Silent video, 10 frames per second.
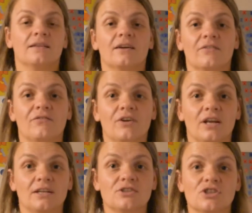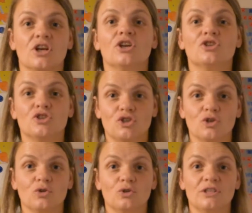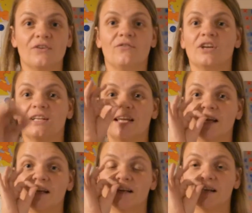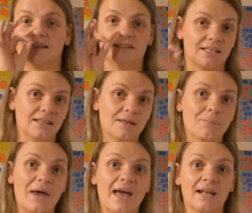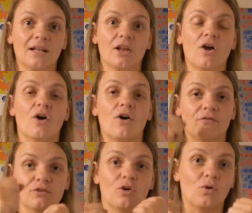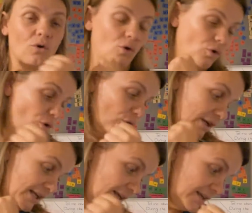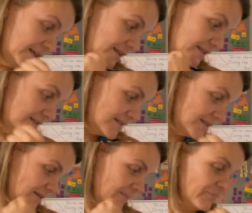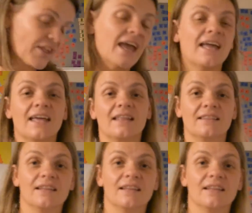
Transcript: the French to defeat England in the Battle of New Orleans. In